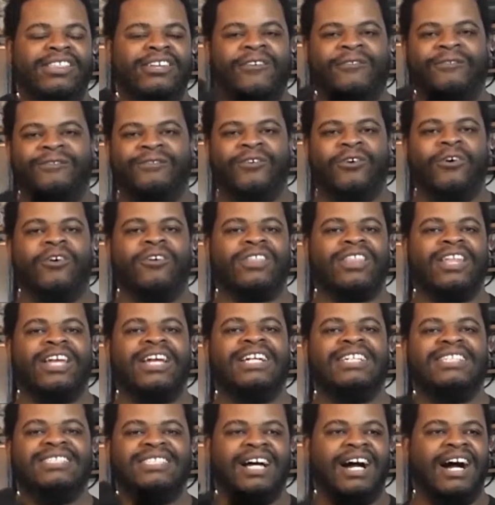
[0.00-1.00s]
the fourth
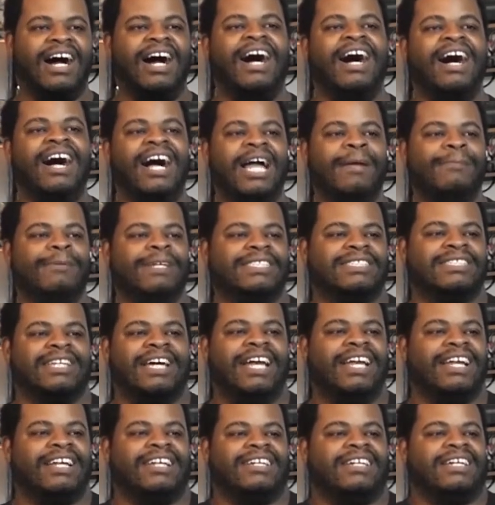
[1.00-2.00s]
time, it's
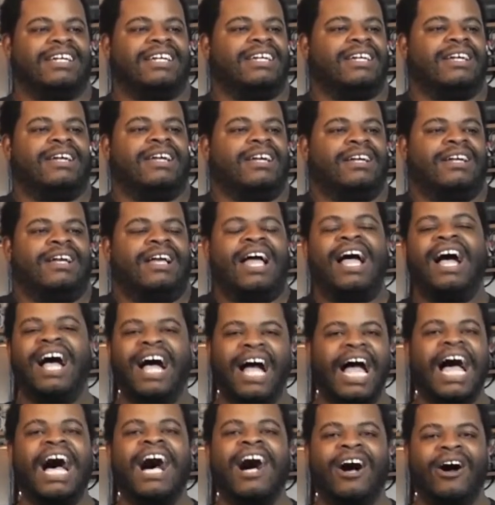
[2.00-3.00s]
like,
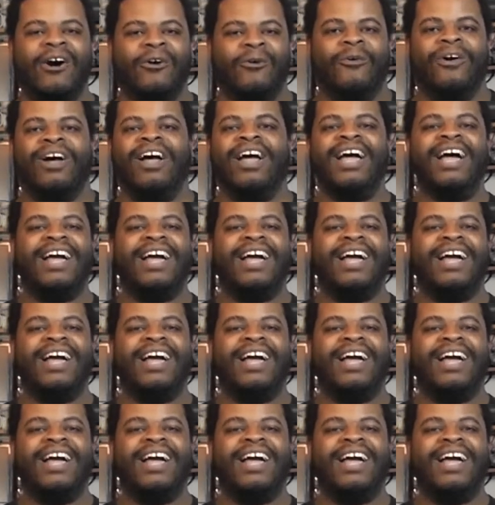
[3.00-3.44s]
how?